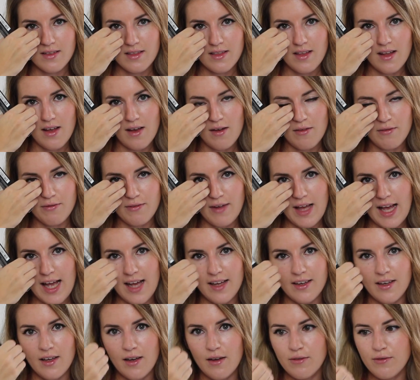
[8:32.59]
love
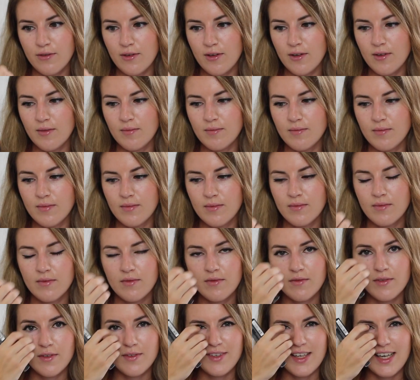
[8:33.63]
Anna from
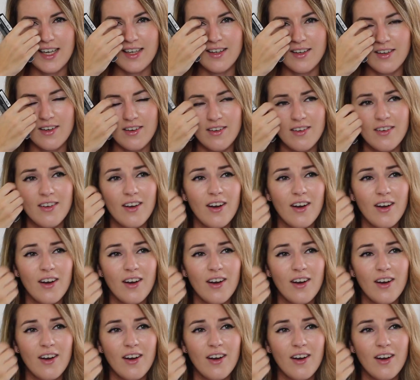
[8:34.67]
Vivianna